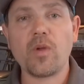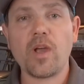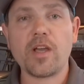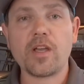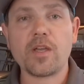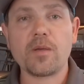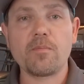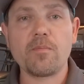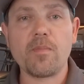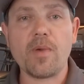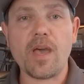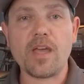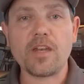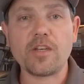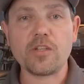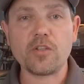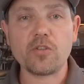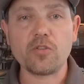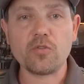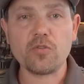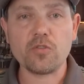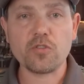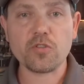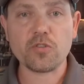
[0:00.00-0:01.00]
recommend
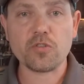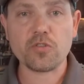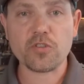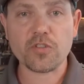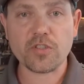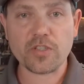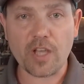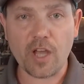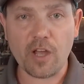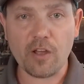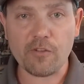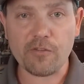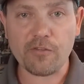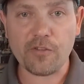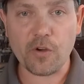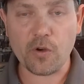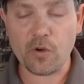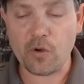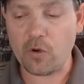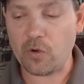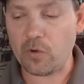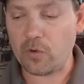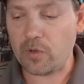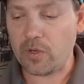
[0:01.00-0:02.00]
you use your cell
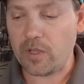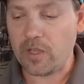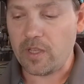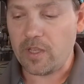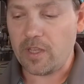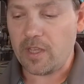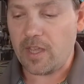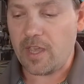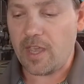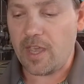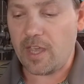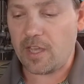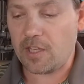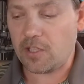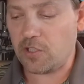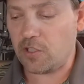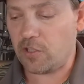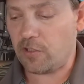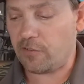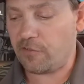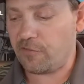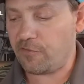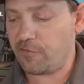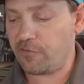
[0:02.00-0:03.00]
phone as
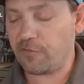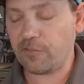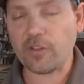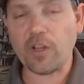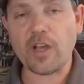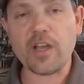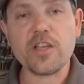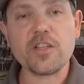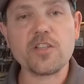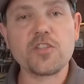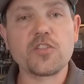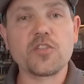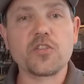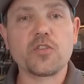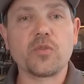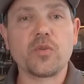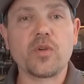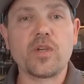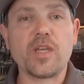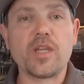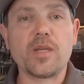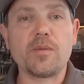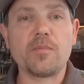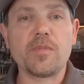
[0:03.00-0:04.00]
your flight
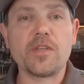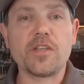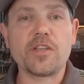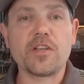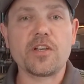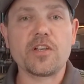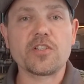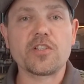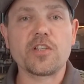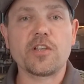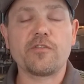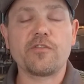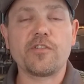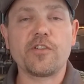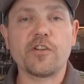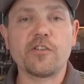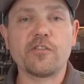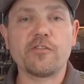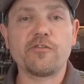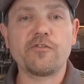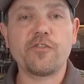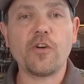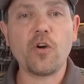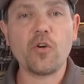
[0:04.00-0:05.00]
screen, because if
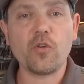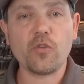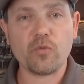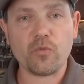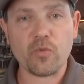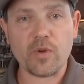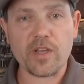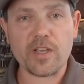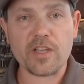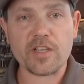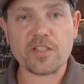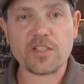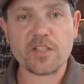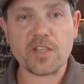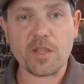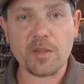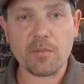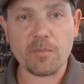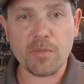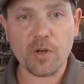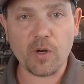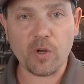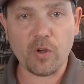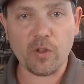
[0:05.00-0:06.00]
your phone rings in
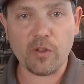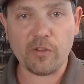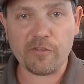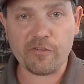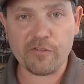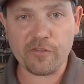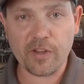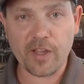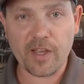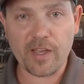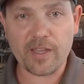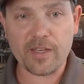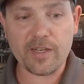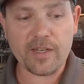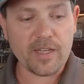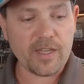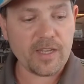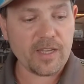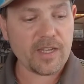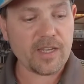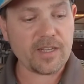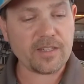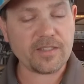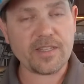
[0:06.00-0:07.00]
the middle of flight,
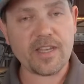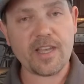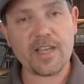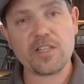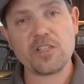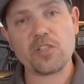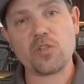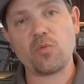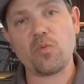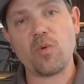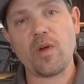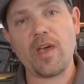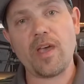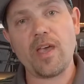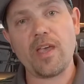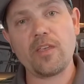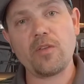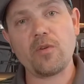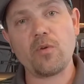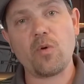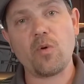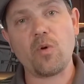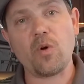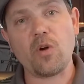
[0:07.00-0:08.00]
it takes away
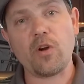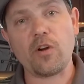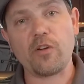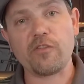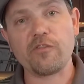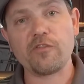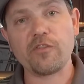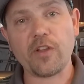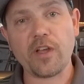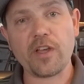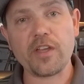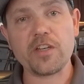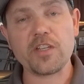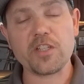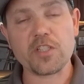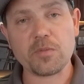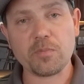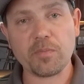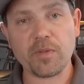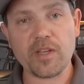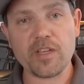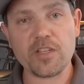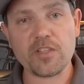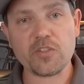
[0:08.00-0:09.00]
your flight
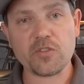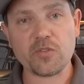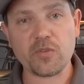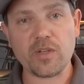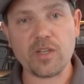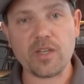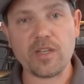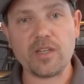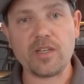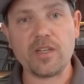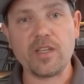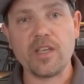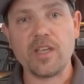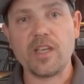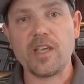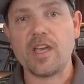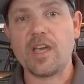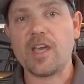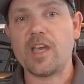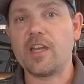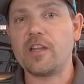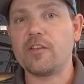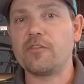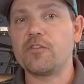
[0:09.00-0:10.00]
display screen,
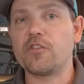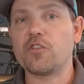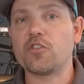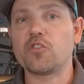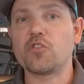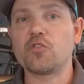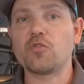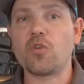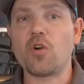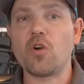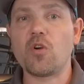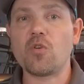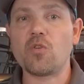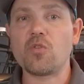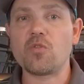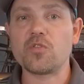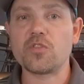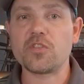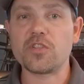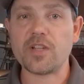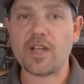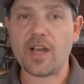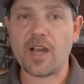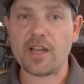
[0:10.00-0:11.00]
and if your
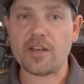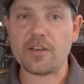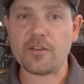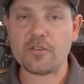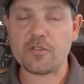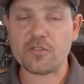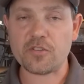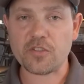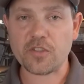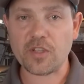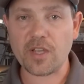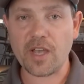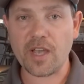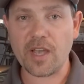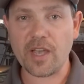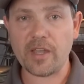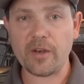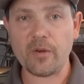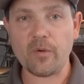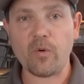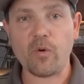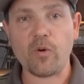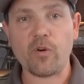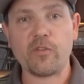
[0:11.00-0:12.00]
drone's not in your
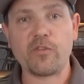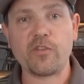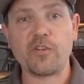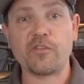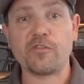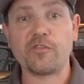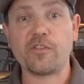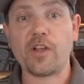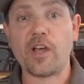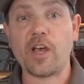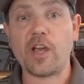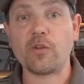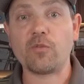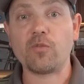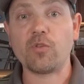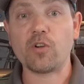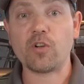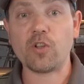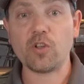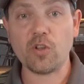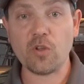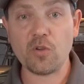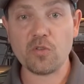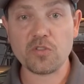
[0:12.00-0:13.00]
sight or if you're flying real
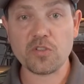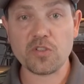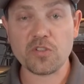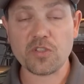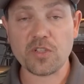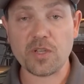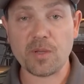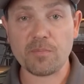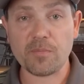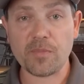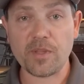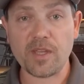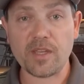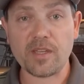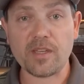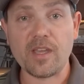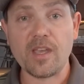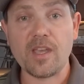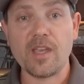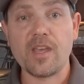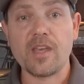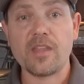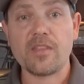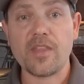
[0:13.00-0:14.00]
close to
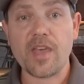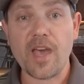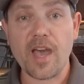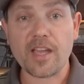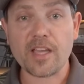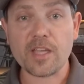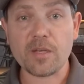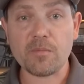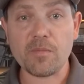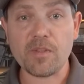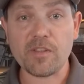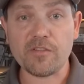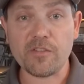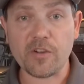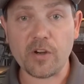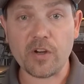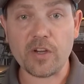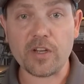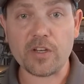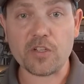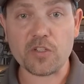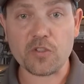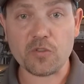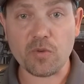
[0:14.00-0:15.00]
something, that can be
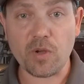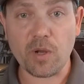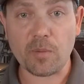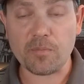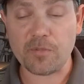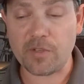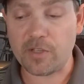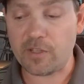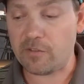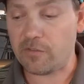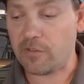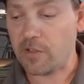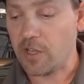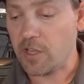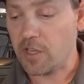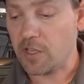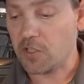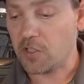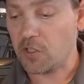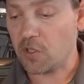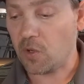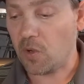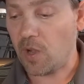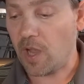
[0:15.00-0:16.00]
very disruptive.
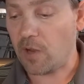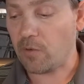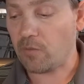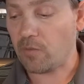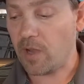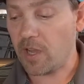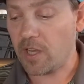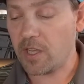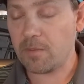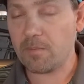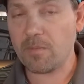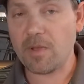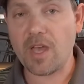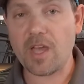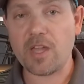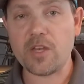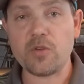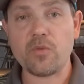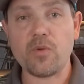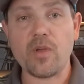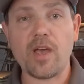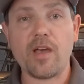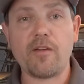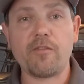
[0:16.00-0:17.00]
So I
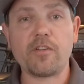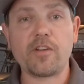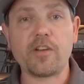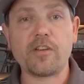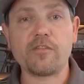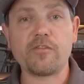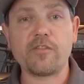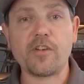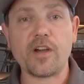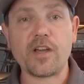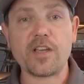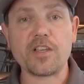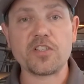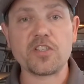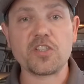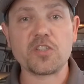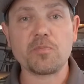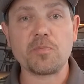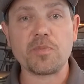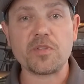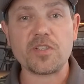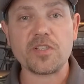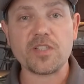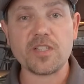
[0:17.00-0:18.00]
recommend you have a device
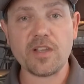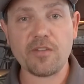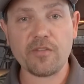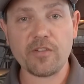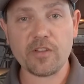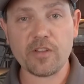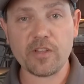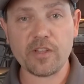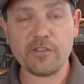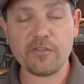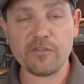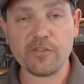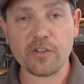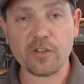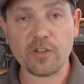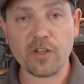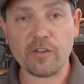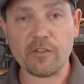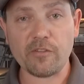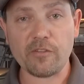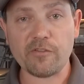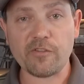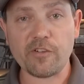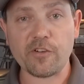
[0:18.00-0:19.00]
specifically
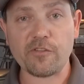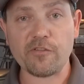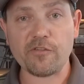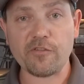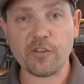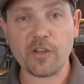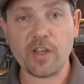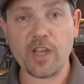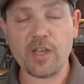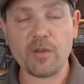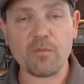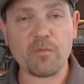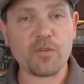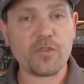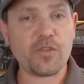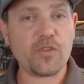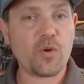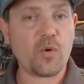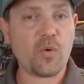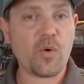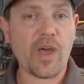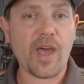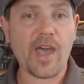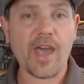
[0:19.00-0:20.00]
for flight with
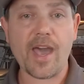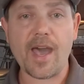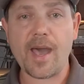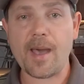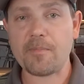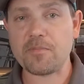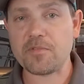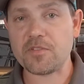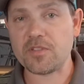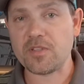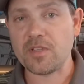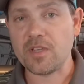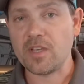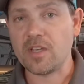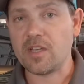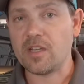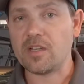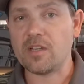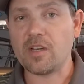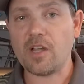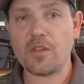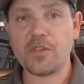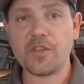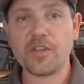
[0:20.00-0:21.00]
no apps,
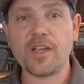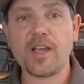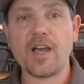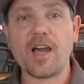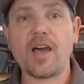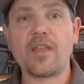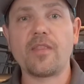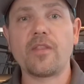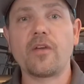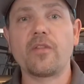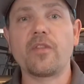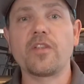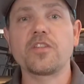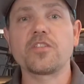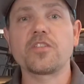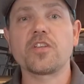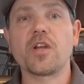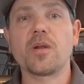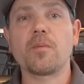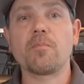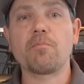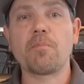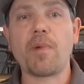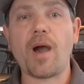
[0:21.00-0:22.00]
nothing on there that's
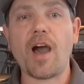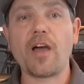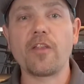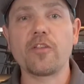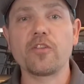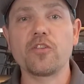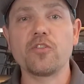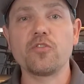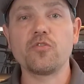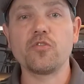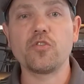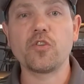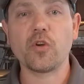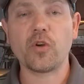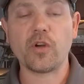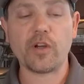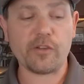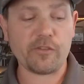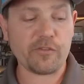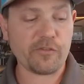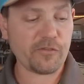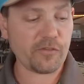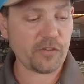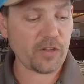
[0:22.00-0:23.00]
going to bother you
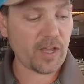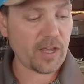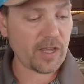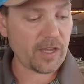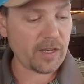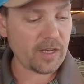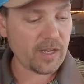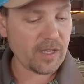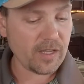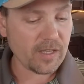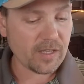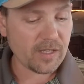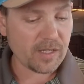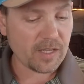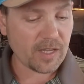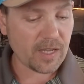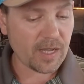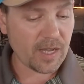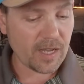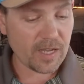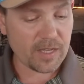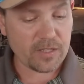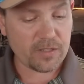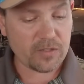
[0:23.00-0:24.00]
during flight.
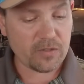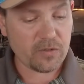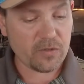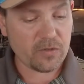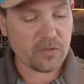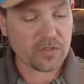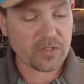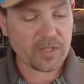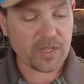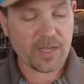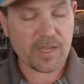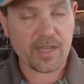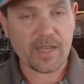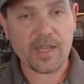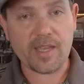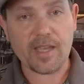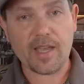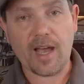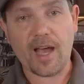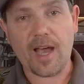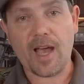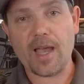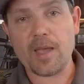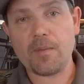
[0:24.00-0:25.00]
I use
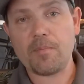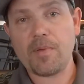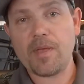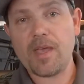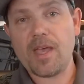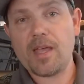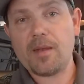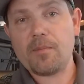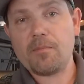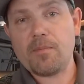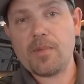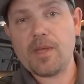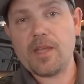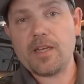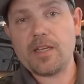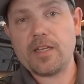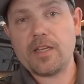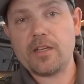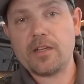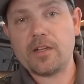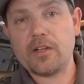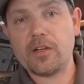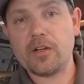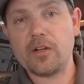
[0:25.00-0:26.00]
a iPad mini
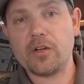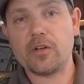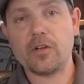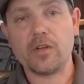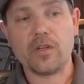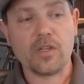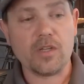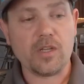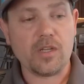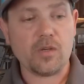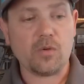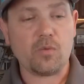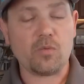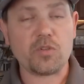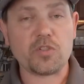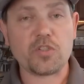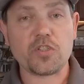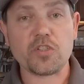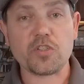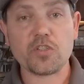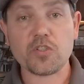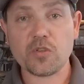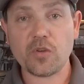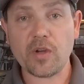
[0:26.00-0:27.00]
here,
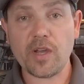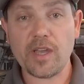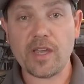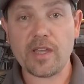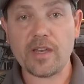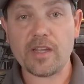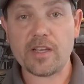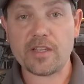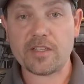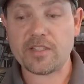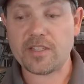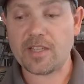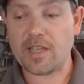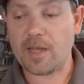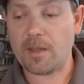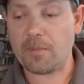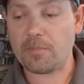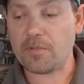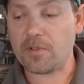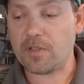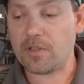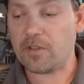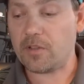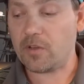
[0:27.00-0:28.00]
which is great,
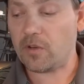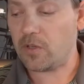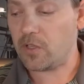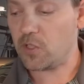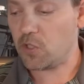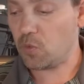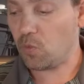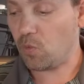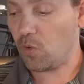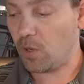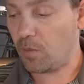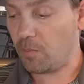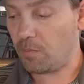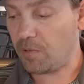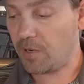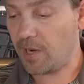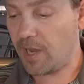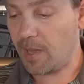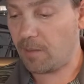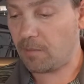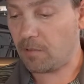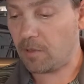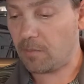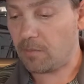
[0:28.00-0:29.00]
except there is one
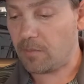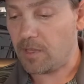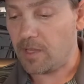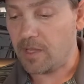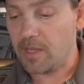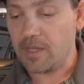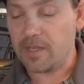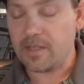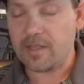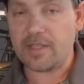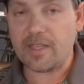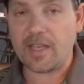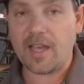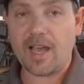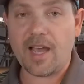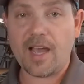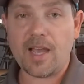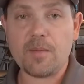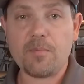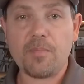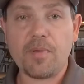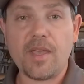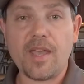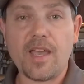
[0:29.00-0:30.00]
problem. The
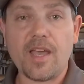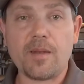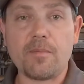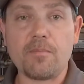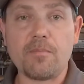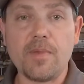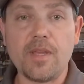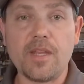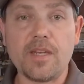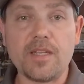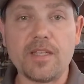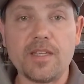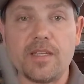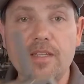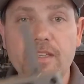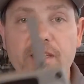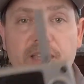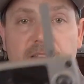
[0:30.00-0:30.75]
iPad mini